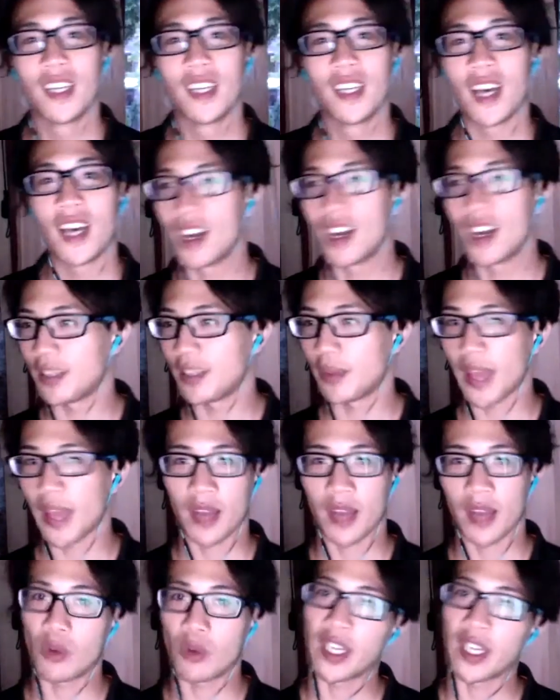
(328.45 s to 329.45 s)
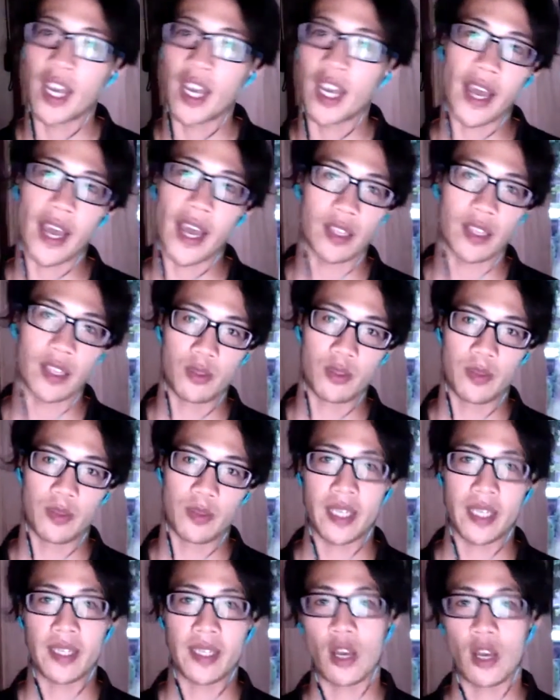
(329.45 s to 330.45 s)
And then we had one guy
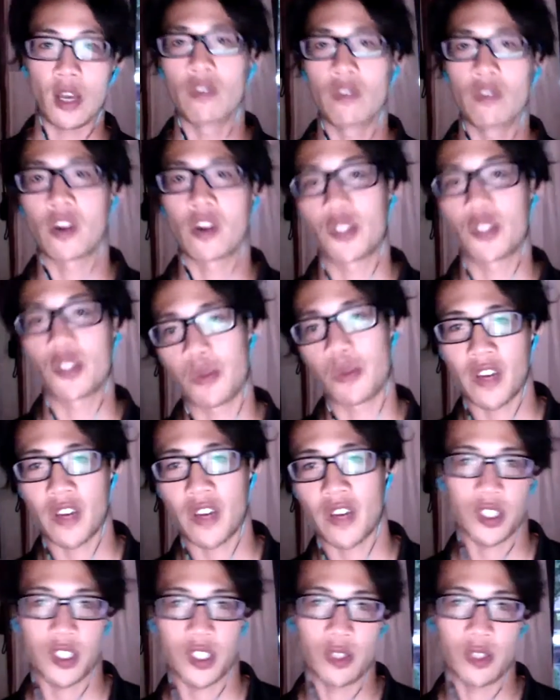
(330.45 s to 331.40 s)
being the overall supervisor